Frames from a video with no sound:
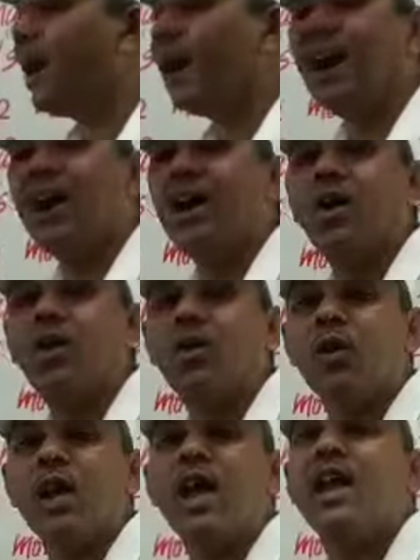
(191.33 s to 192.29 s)
a
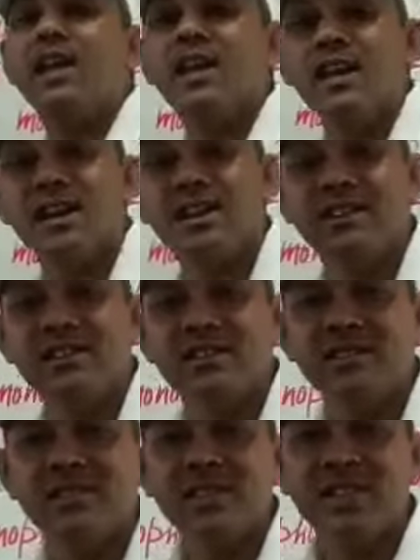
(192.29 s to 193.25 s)
or an.
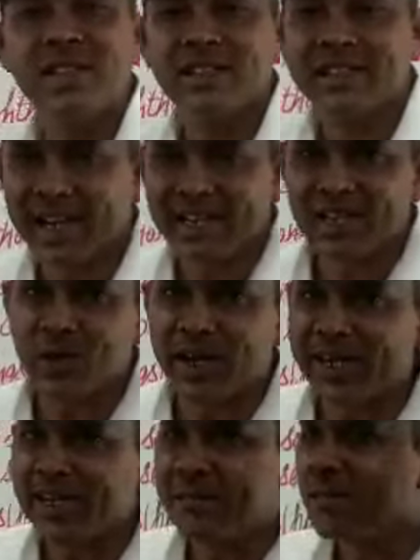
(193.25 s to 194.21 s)
That's
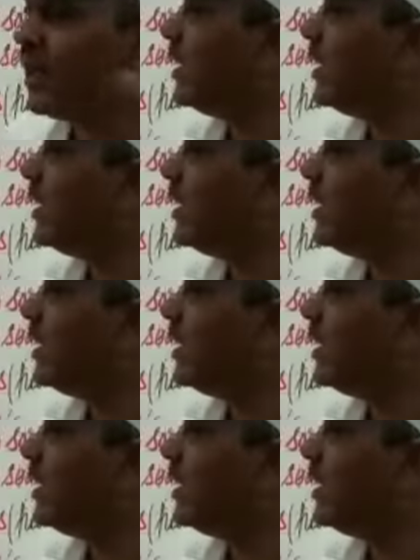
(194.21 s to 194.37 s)
why,